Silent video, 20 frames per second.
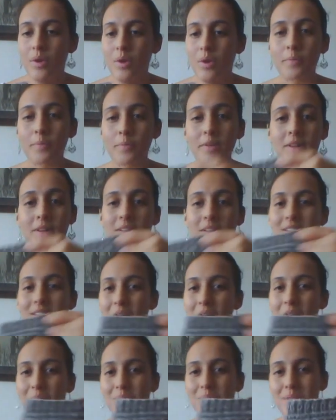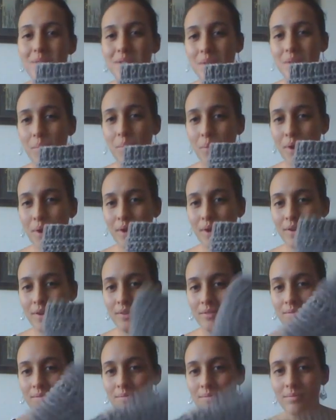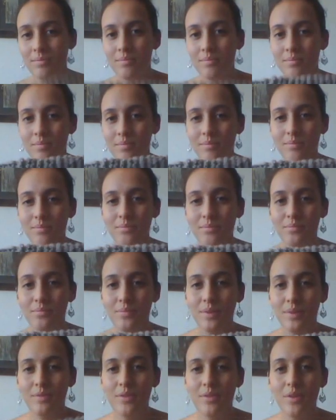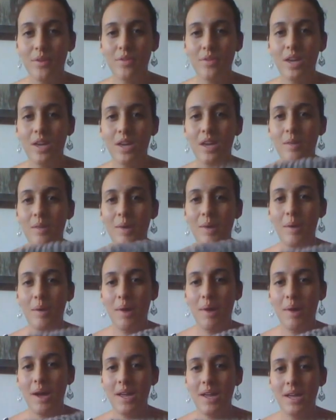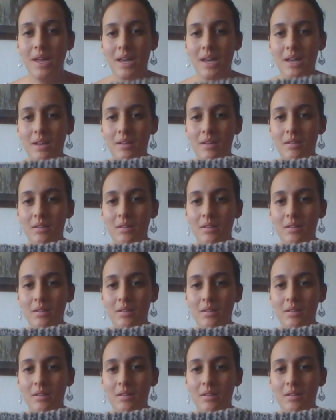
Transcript: hopefully that's helped someone if they're thinking about buying it.